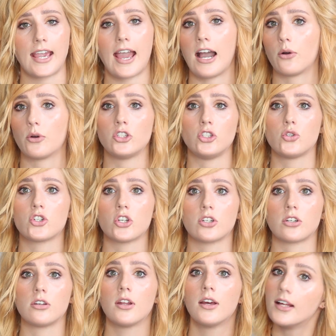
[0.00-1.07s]
it out and you
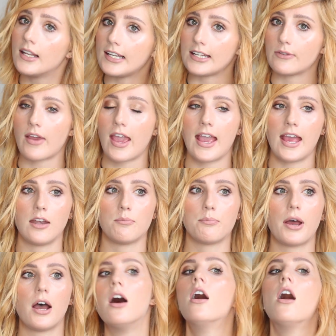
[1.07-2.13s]
shouldn't leave it in.
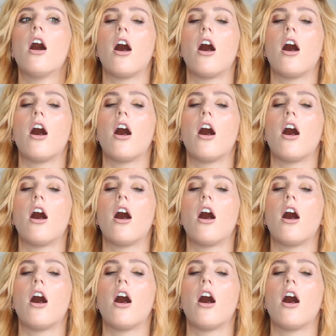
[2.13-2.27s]
But